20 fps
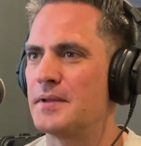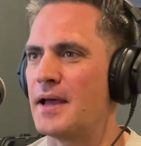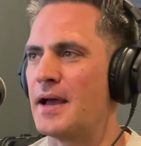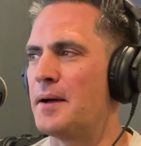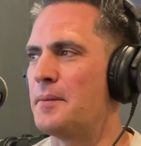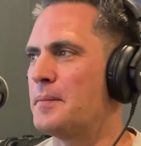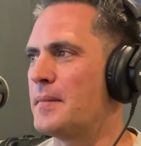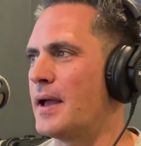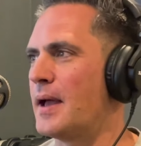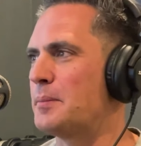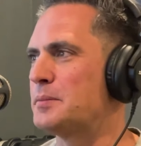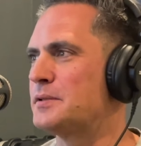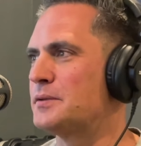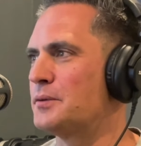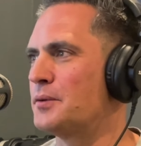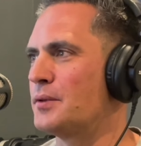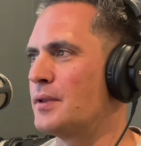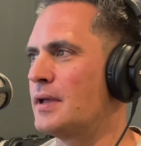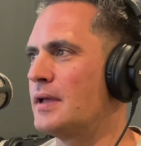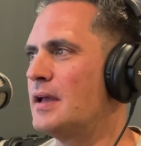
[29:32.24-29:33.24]
Yeah,
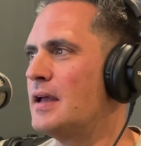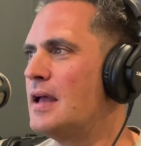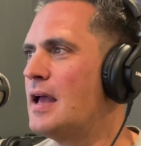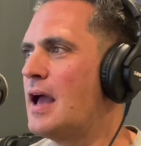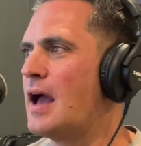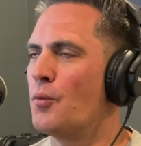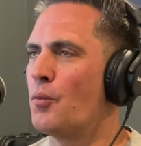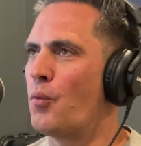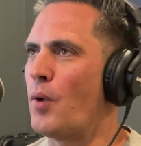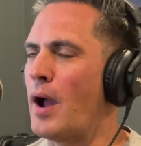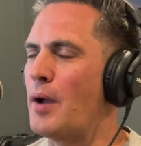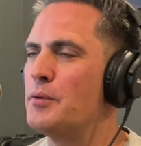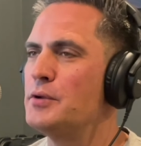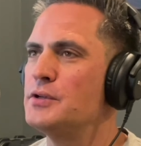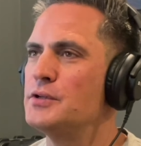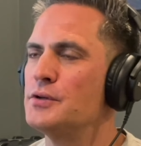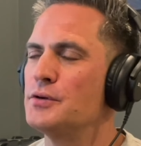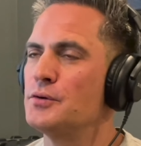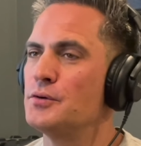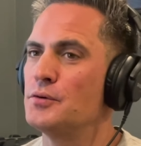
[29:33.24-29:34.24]
absolutely. Why
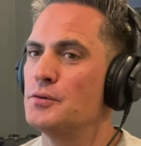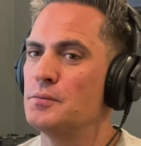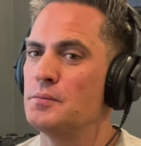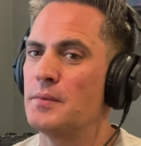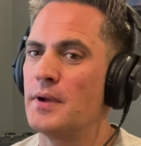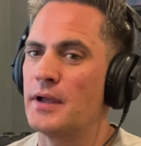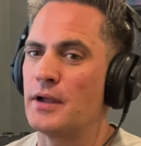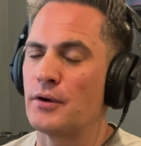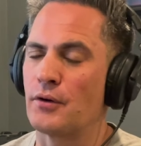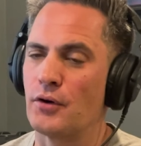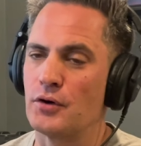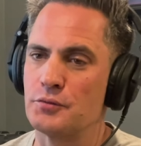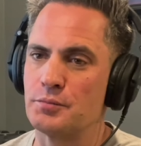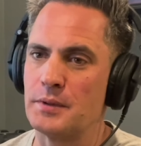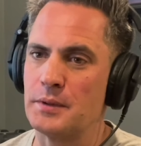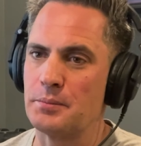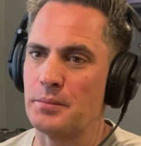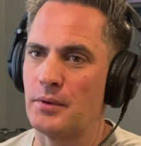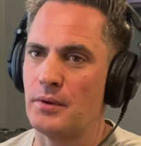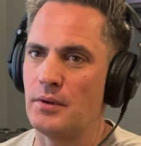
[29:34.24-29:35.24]
would you encourage
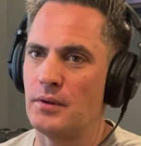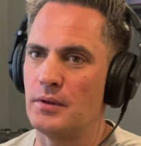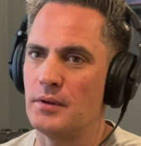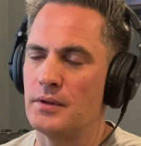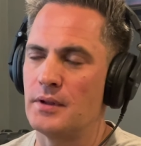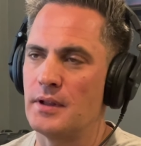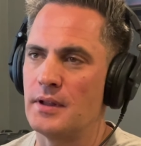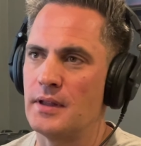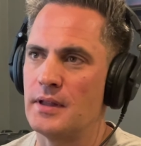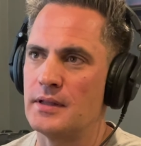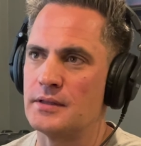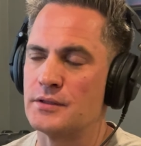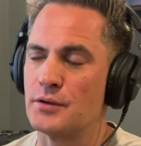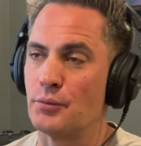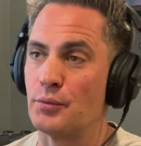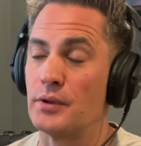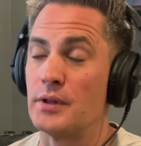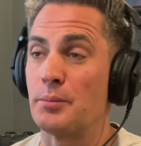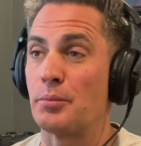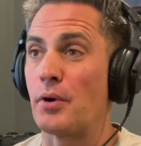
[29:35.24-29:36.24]
people
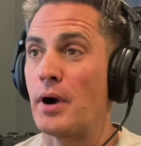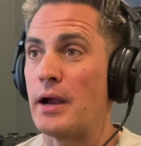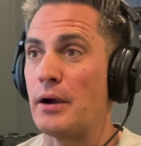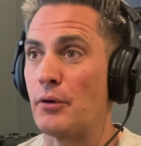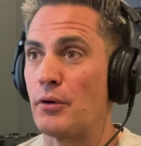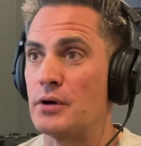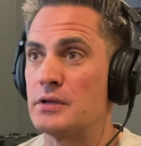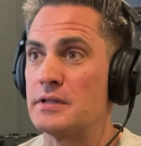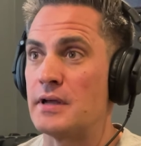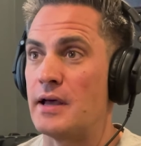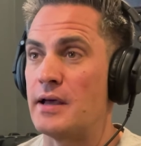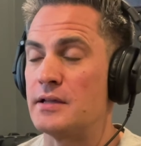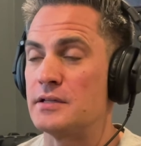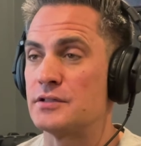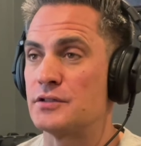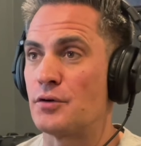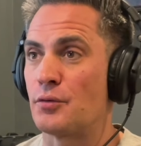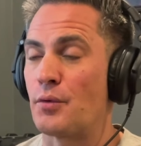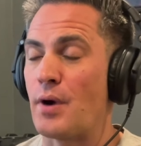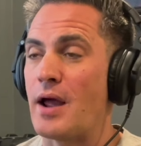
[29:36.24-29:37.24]
to really prioritize
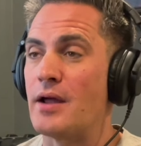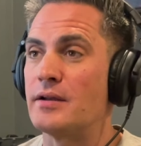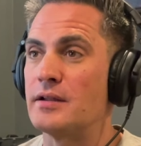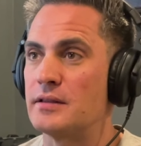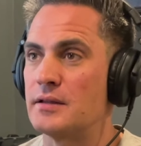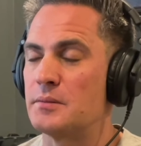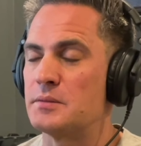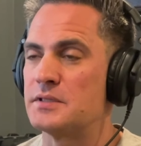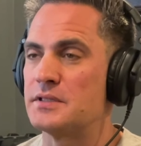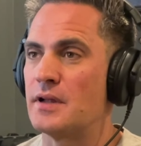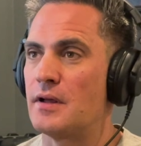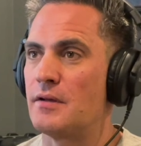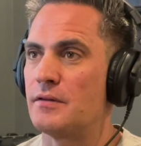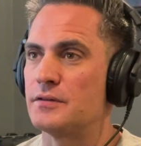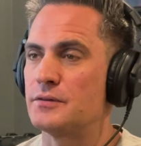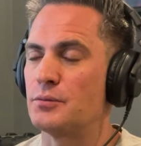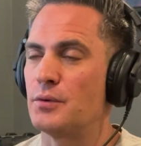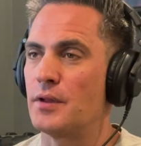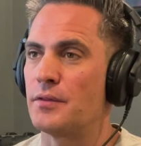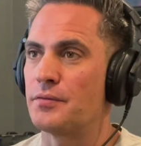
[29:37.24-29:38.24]
surrounding
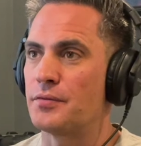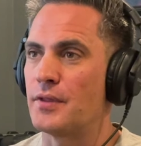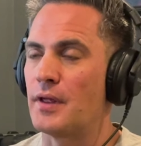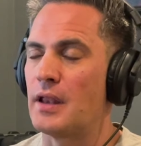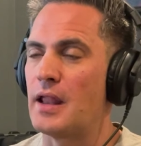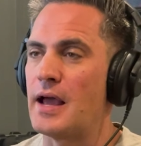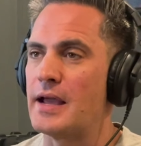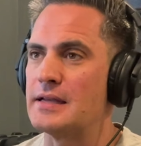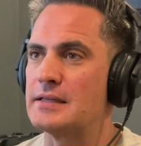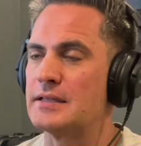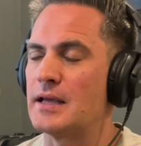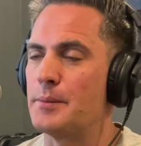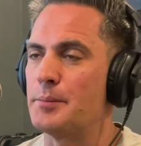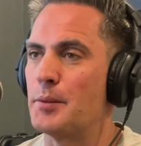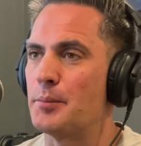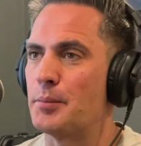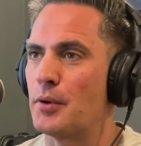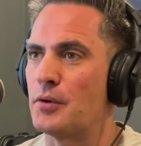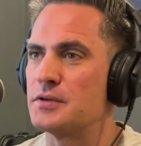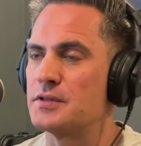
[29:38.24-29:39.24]
themselves with the lion
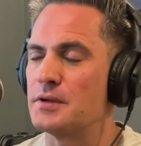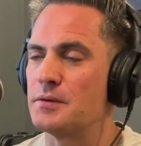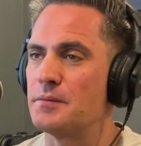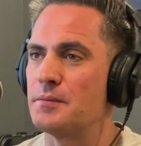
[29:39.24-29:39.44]
type of person?